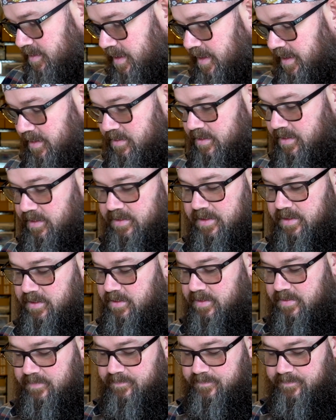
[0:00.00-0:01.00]
days because
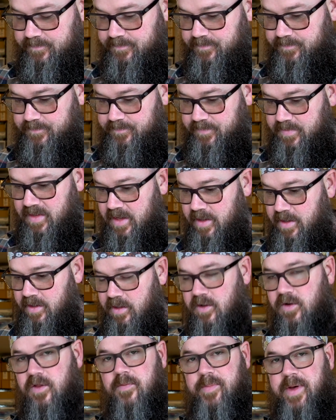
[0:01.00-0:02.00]
it's,
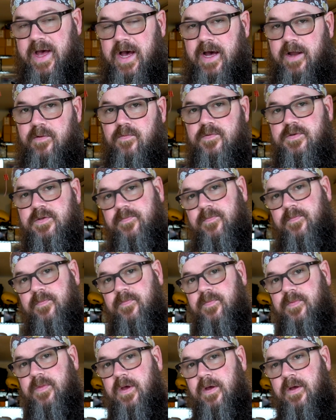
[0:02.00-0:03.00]
you know, the pad
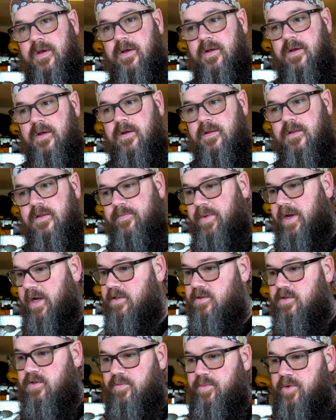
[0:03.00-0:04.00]

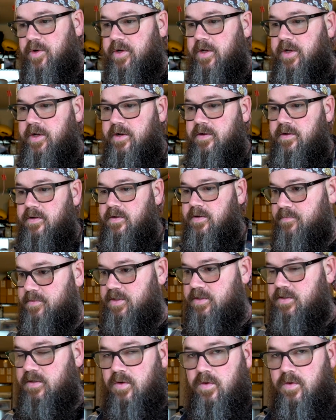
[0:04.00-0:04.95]
Pad's super good. Just the